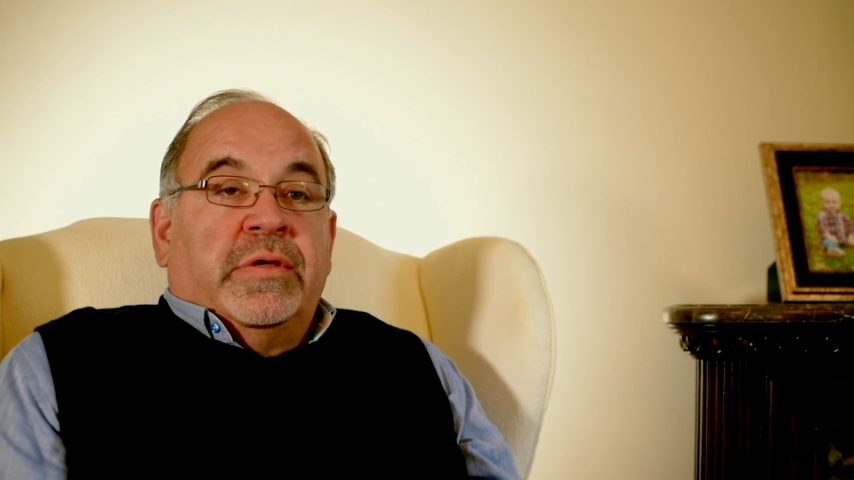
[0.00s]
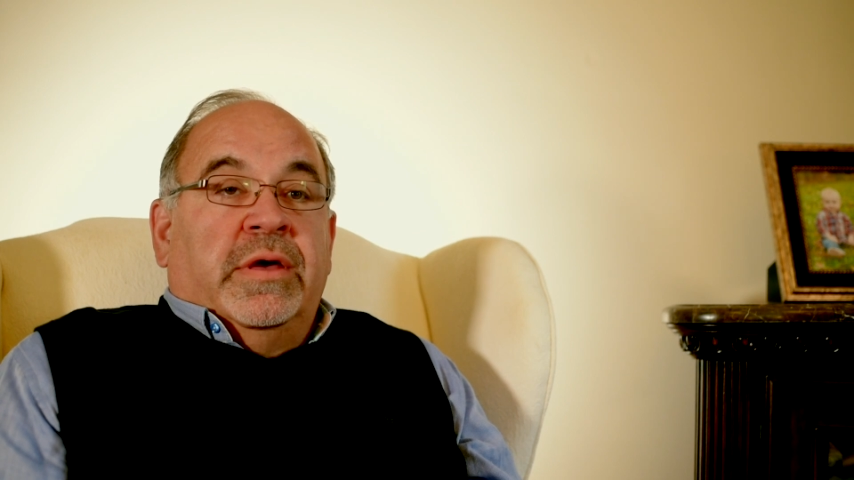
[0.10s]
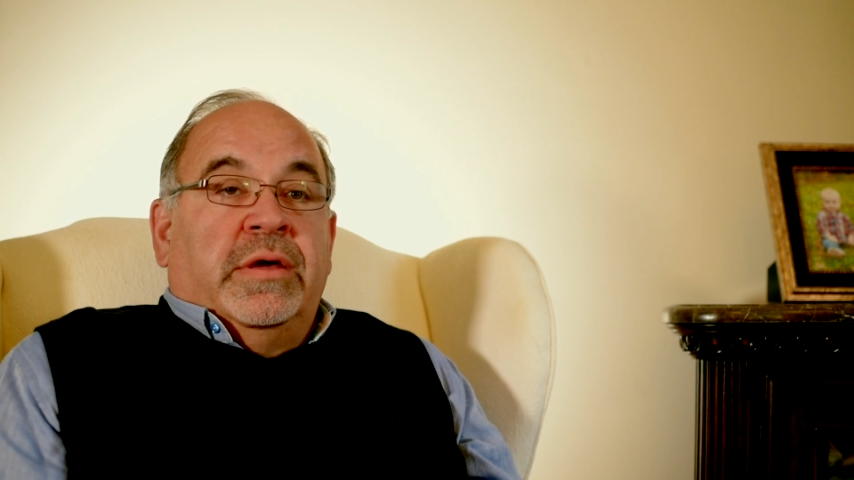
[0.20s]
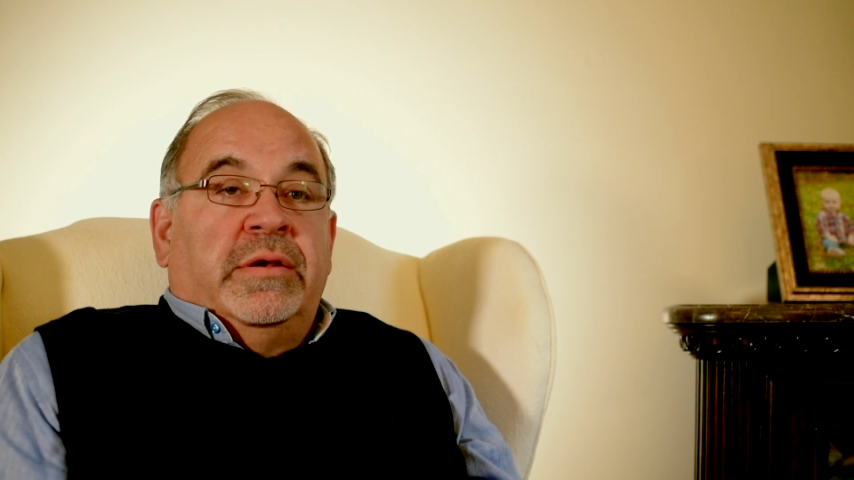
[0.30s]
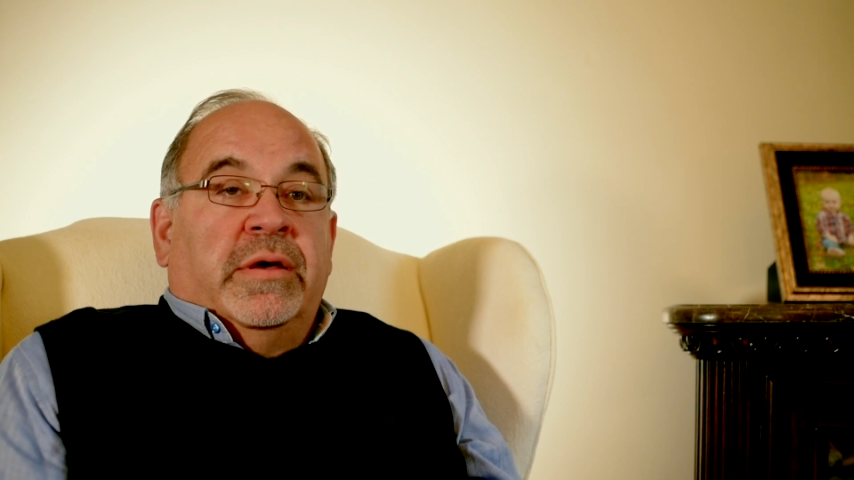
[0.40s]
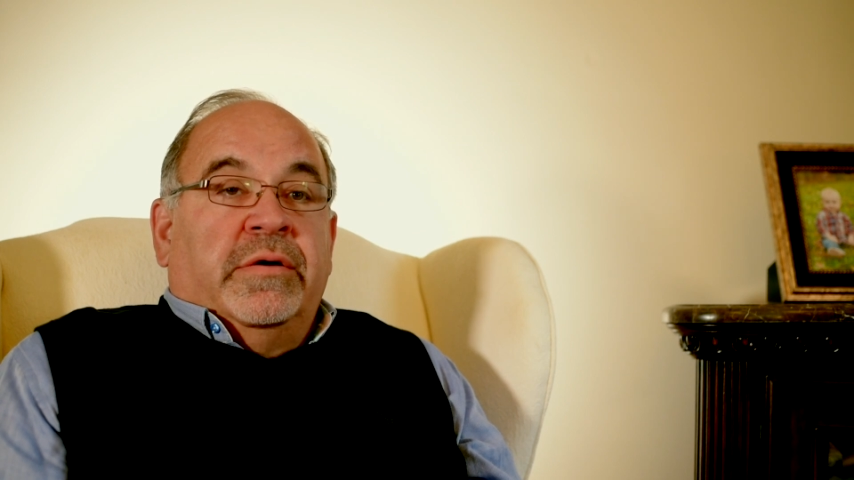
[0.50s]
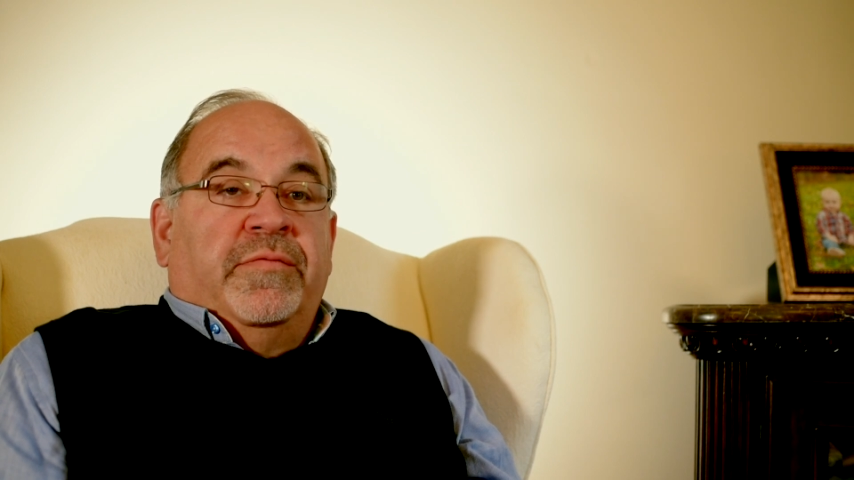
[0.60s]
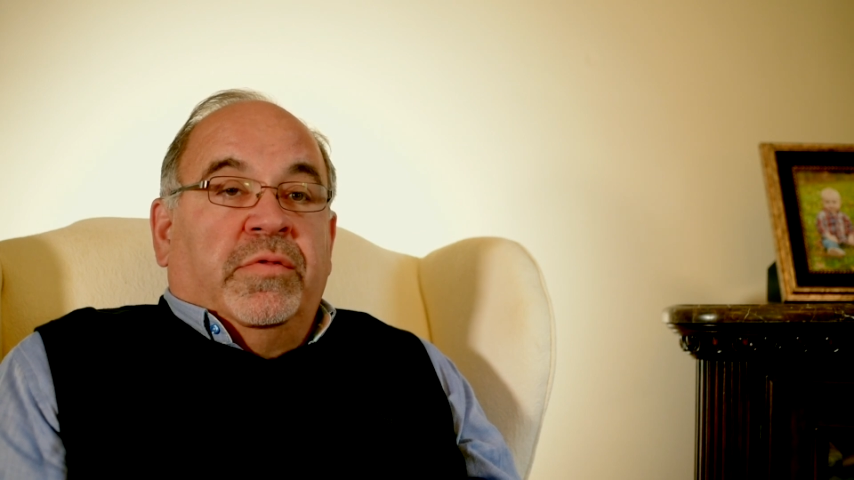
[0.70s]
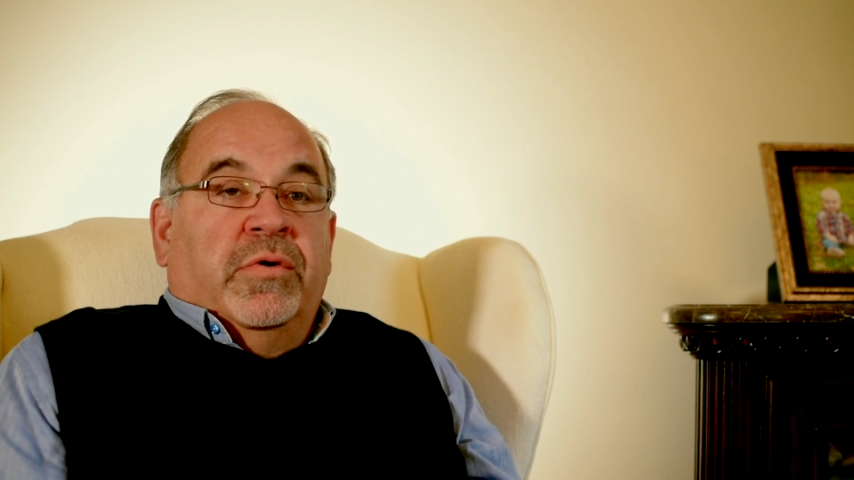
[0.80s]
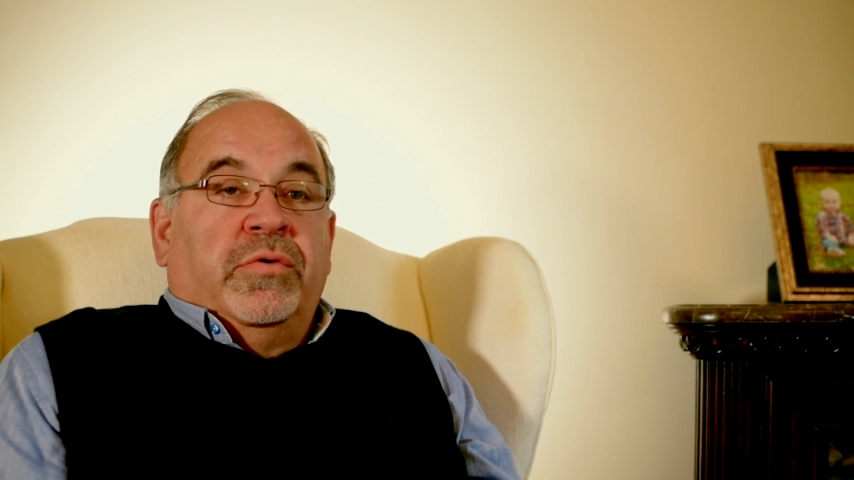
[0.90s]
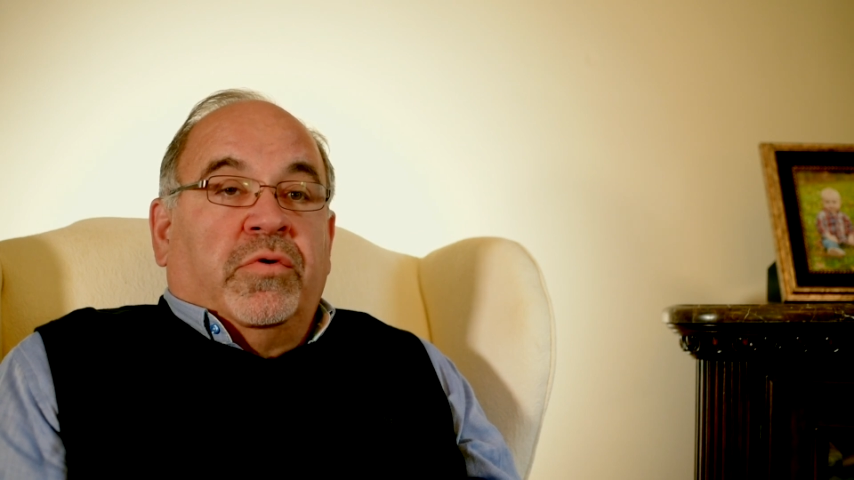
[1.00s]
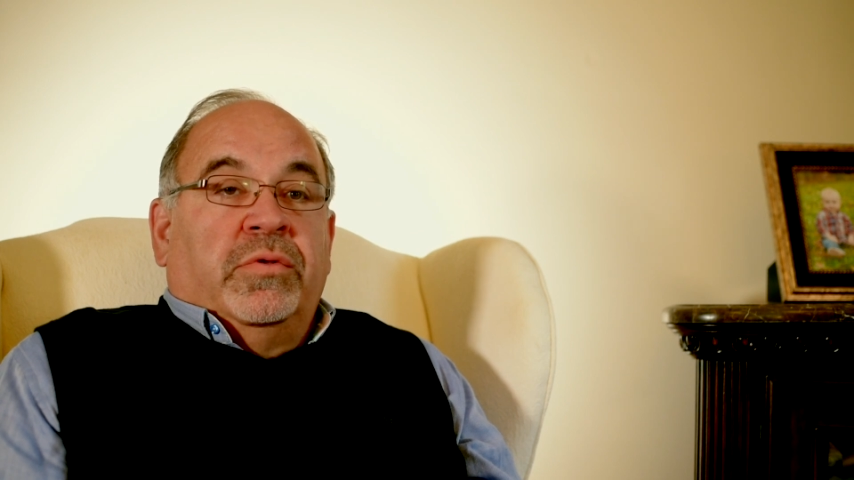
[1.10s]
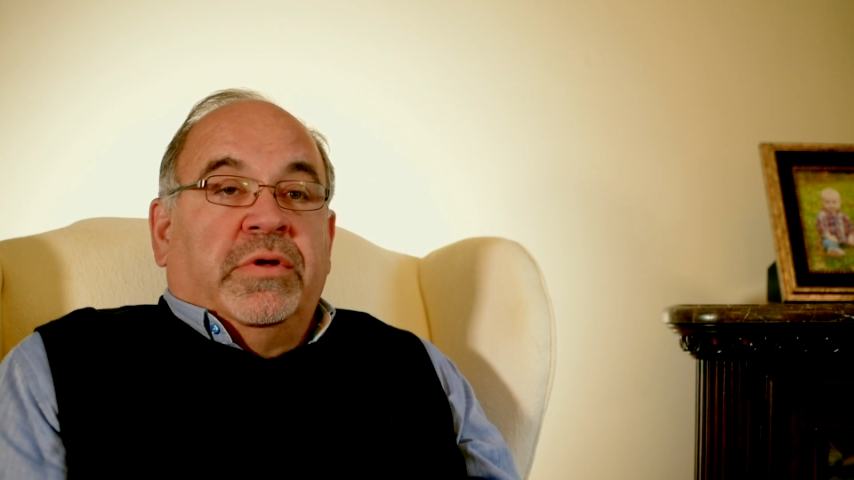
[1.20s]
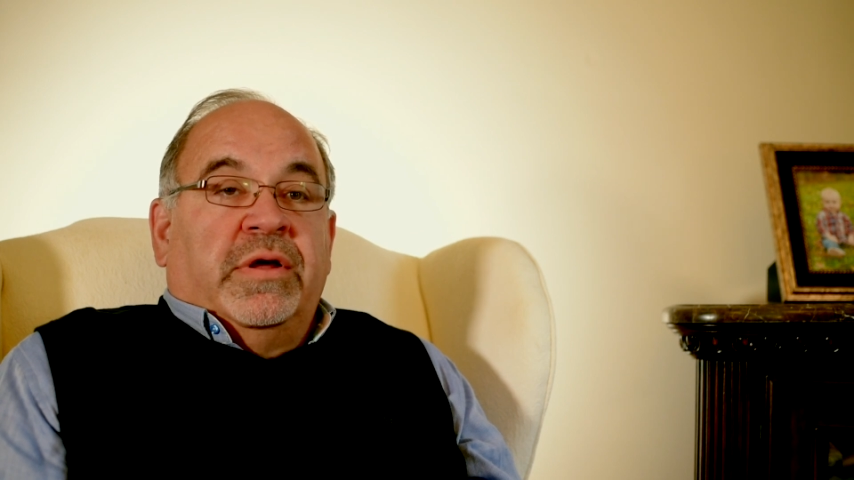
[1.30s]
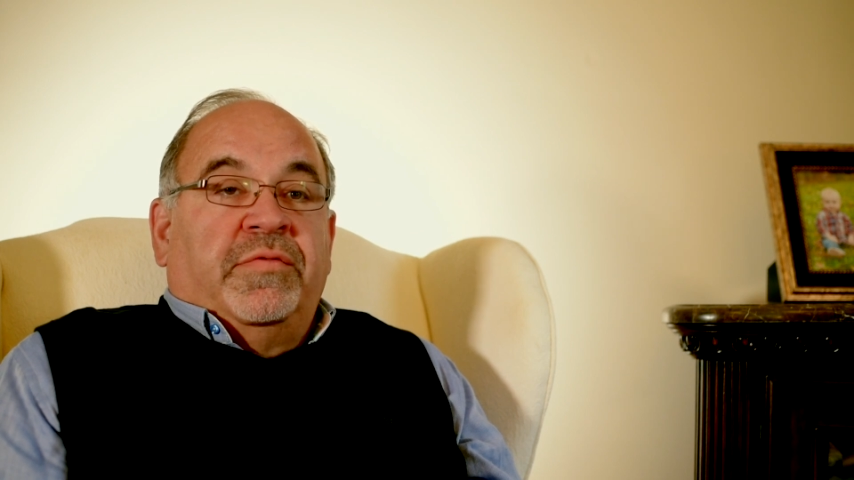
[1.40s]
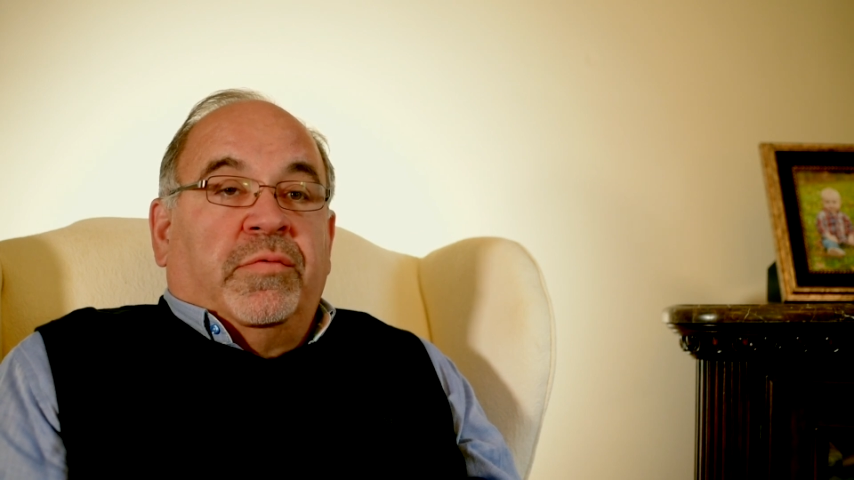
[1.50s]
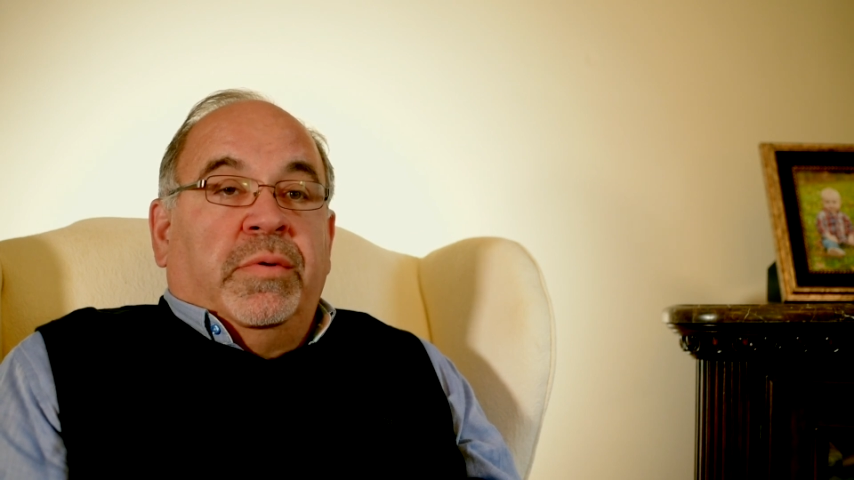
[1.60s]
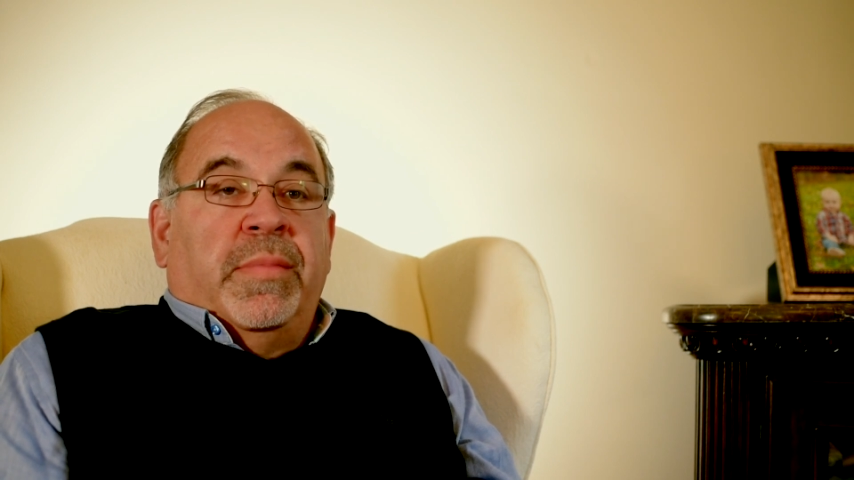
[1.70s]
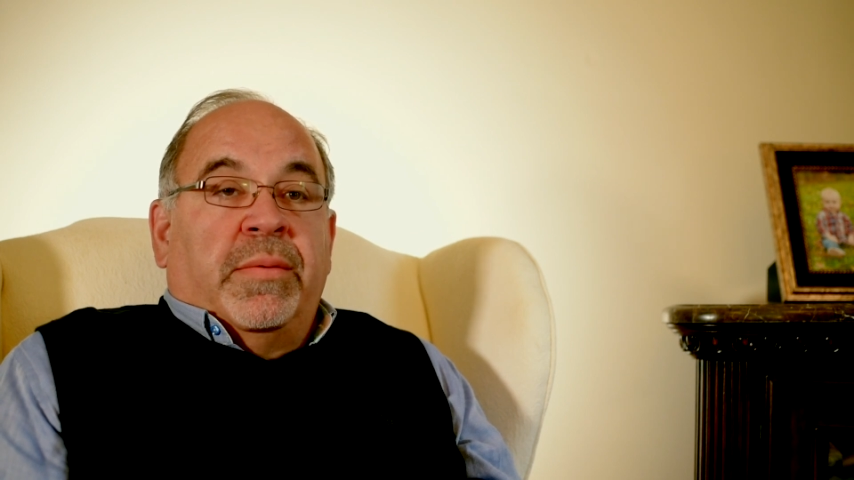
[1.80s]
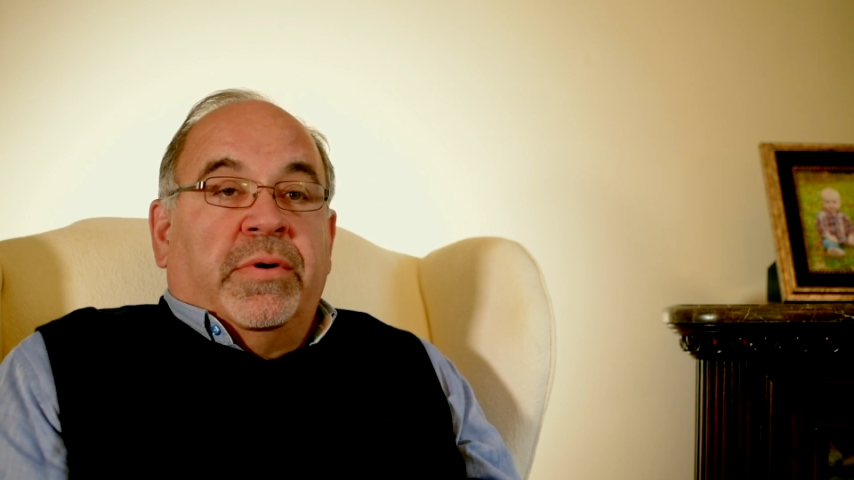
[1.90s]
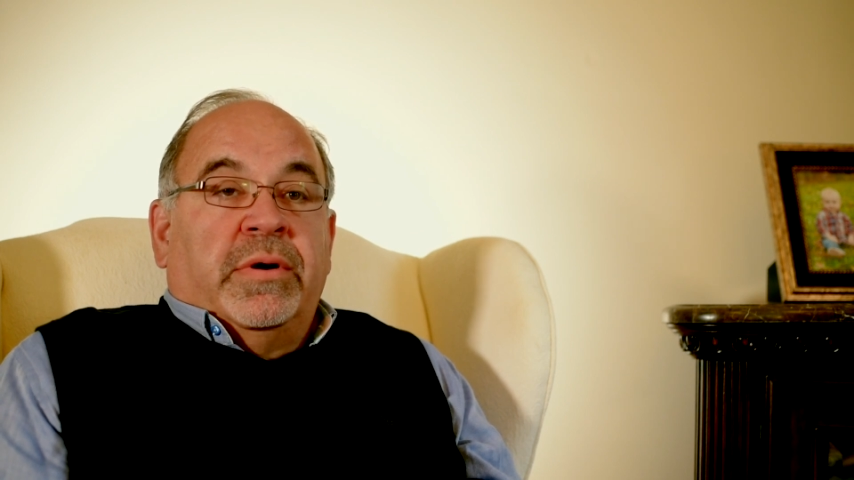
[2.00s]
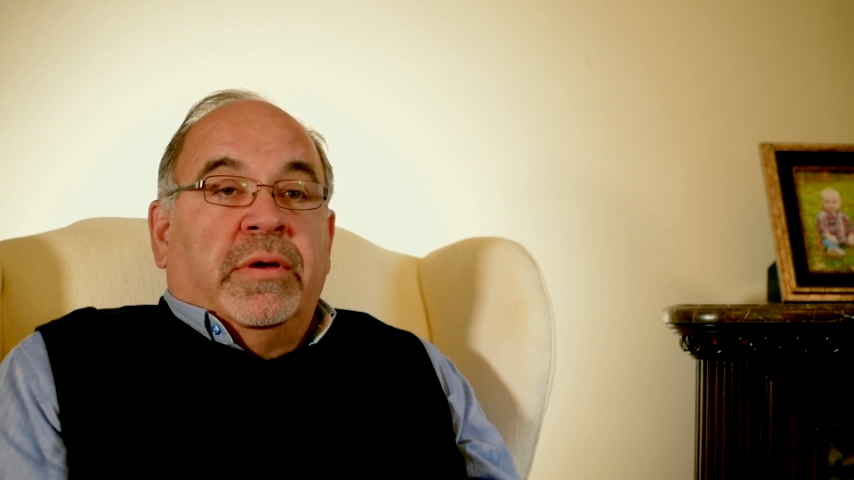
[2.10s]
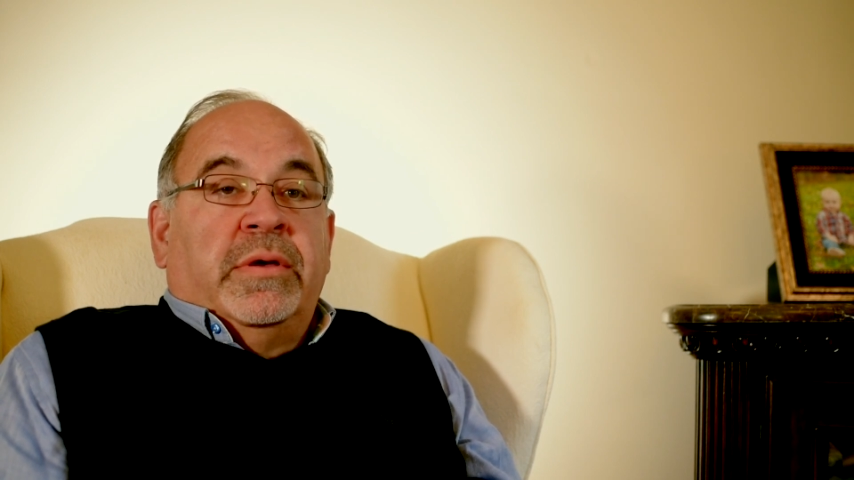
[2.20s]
and for those old enough to remember,